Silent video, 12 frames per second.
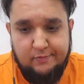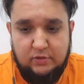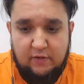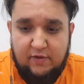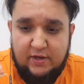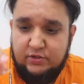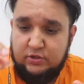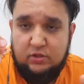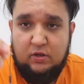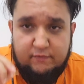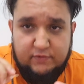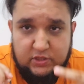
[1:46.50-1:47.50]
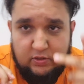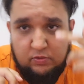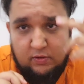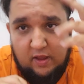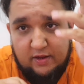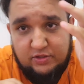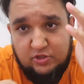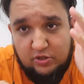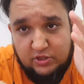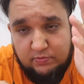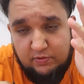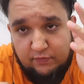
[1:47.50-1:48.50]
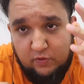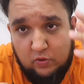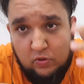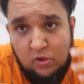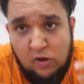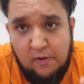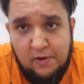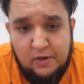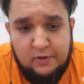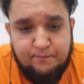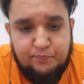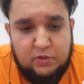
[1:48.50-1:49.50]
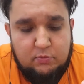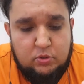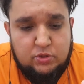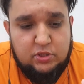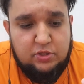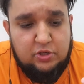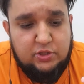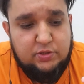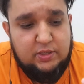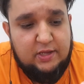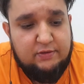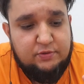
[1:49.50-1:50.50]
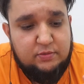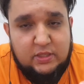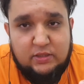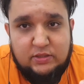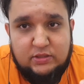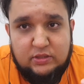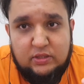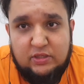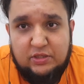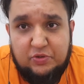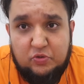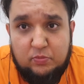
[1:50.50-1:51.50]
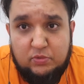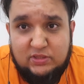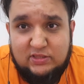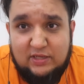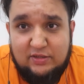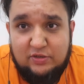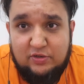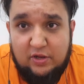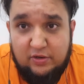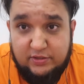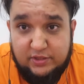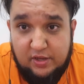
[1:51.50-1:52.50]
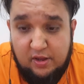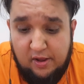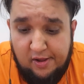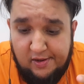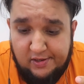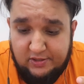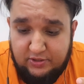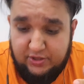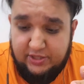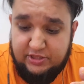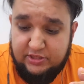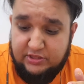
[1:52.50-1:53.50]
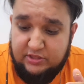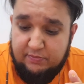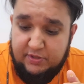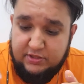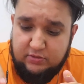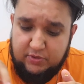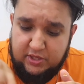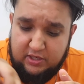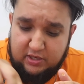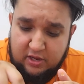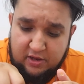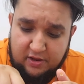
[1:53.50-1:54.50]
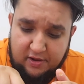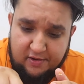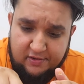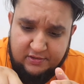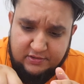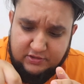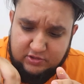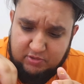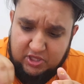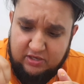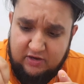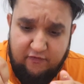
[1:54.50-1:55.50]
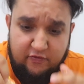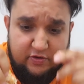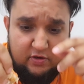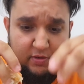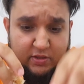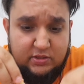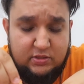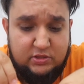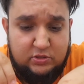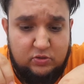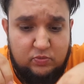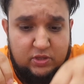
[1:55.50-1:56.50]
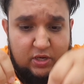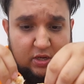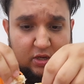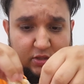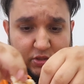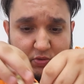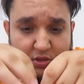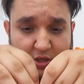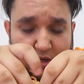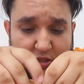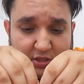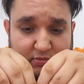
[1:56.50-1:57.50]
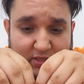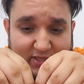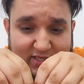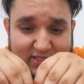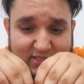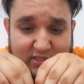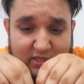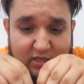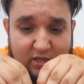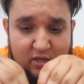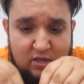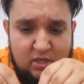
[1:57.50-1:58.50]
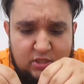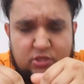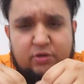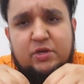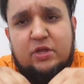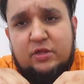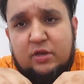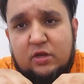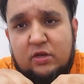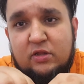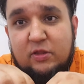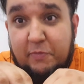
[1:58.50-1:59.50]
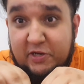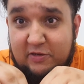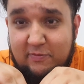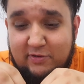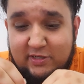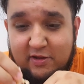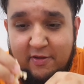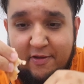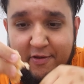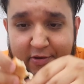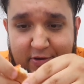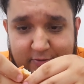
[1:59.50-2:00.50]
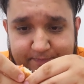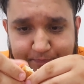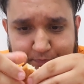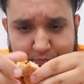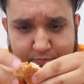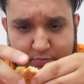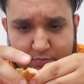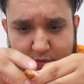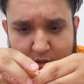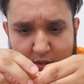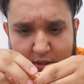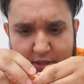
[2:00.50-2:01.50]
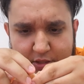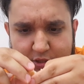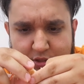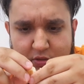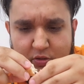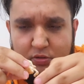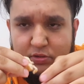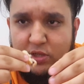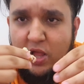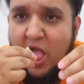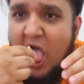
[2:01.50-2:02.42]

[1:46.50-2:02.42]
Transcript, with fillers: I've had, obviously, had Donners before. Most of the Donners I get from Nelson are the normal standard Donners. This is a bit something something different, to be honest. It's good with the naan as well. The naan is fantastic. Sorry, not the naan, the pita bread. It just goes.